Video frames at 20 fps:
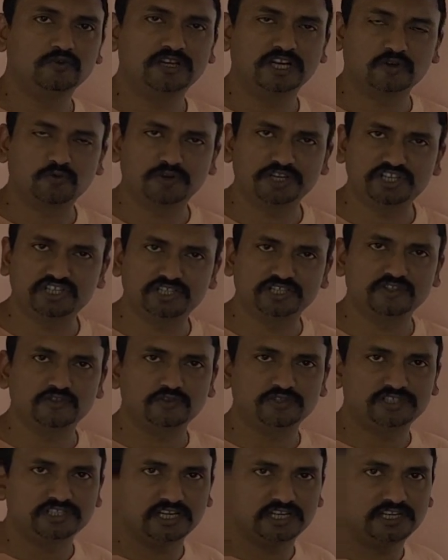to the
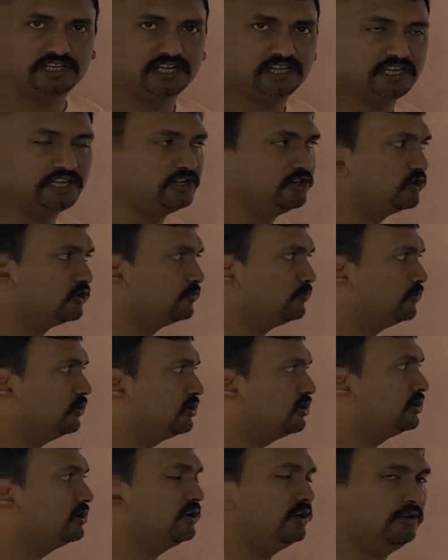questions which are there in your
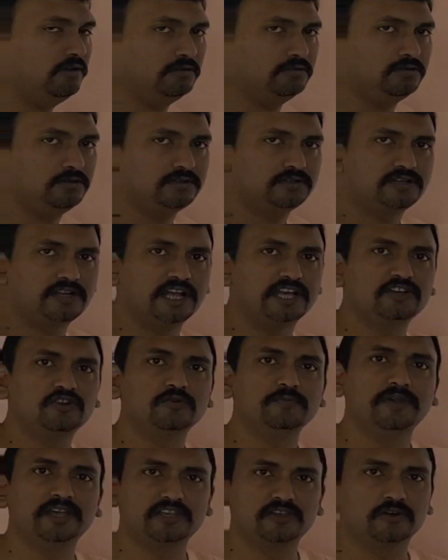book. Try
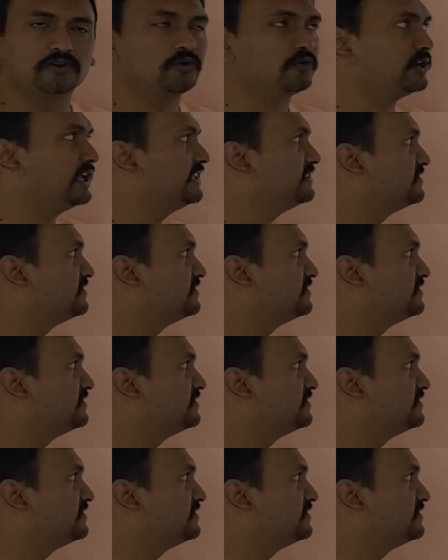to make your own